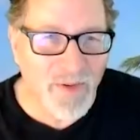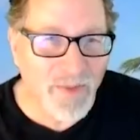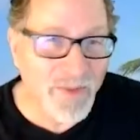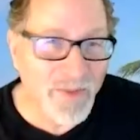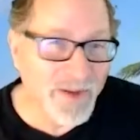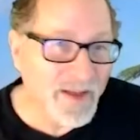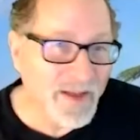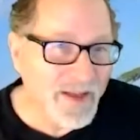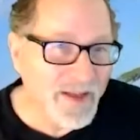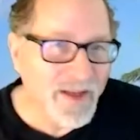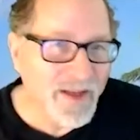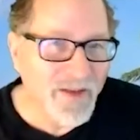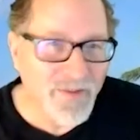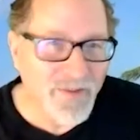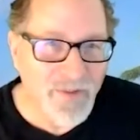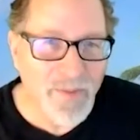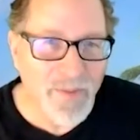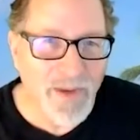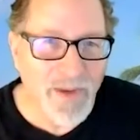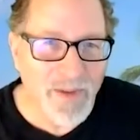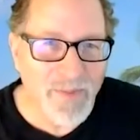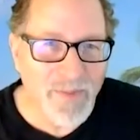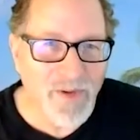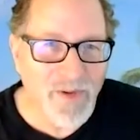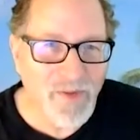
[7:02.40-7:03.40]
but from
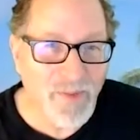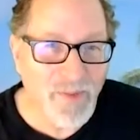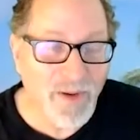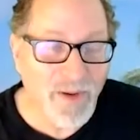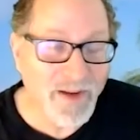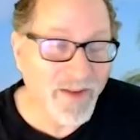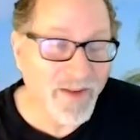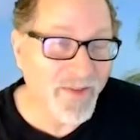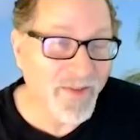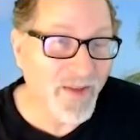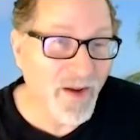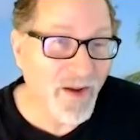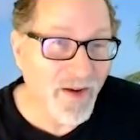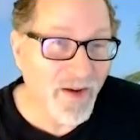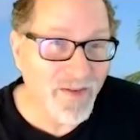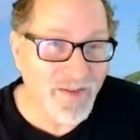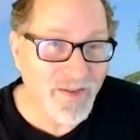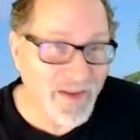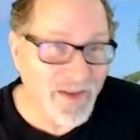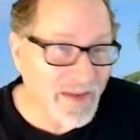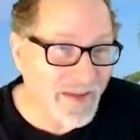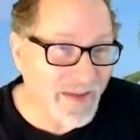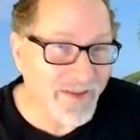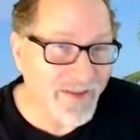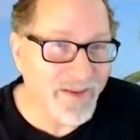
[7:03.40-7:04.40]
my perspective, they all
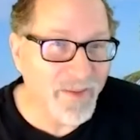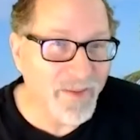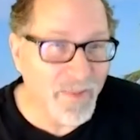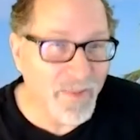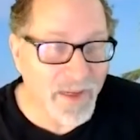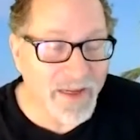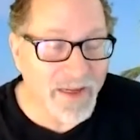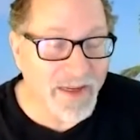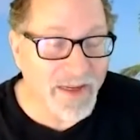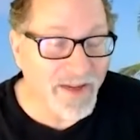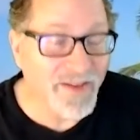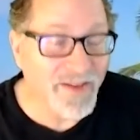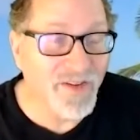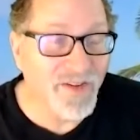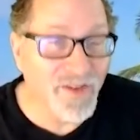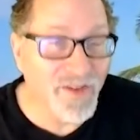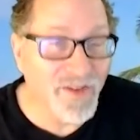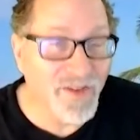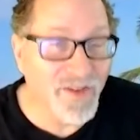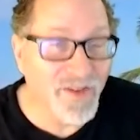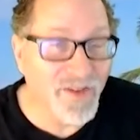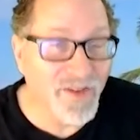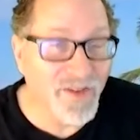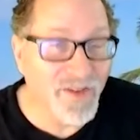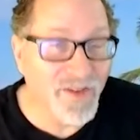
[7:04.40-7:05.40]
kind of seem like
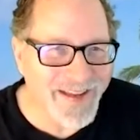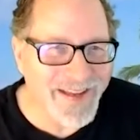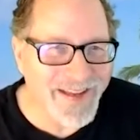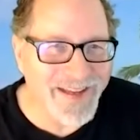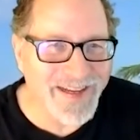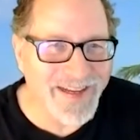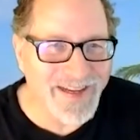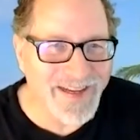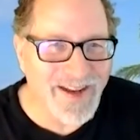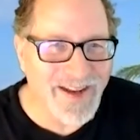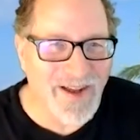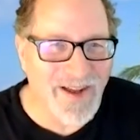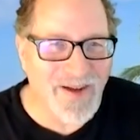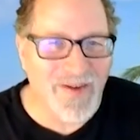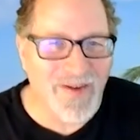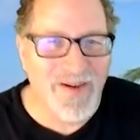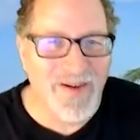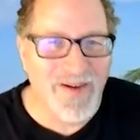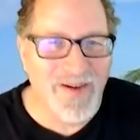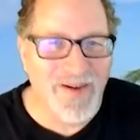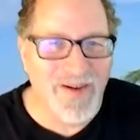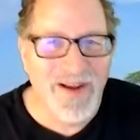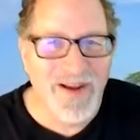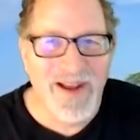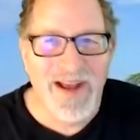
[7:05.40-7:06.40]
excuses, you
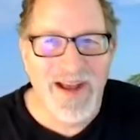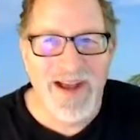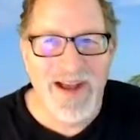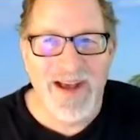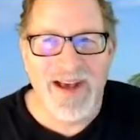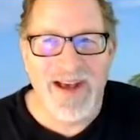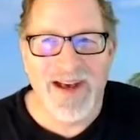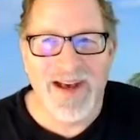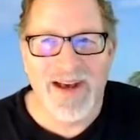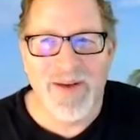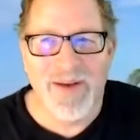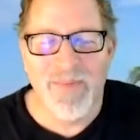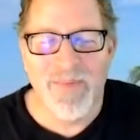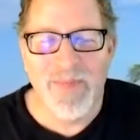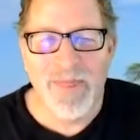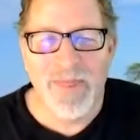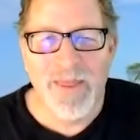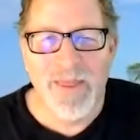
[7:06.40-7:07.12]
know, uh,